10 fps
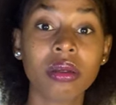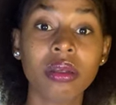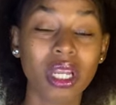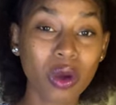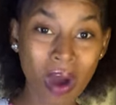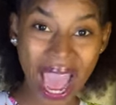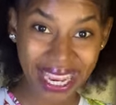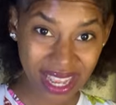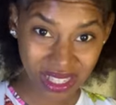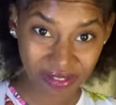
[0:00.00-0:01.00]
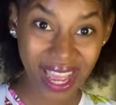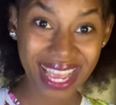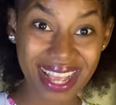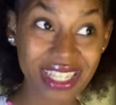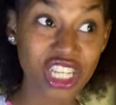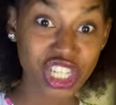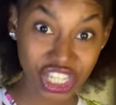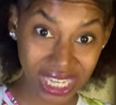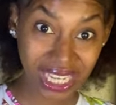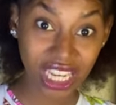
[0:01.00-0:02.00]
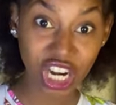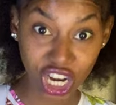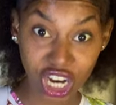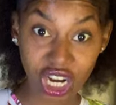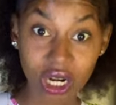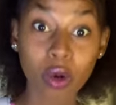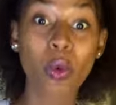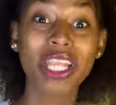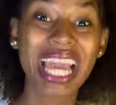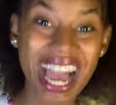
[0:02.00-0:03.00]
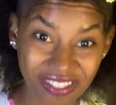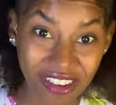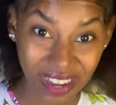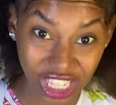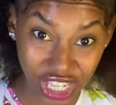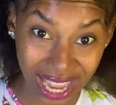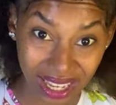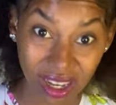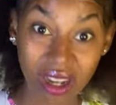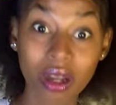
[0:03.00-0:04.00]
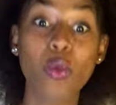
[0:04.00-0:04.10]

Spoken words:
You don't identify as she, her, when you have a vagina,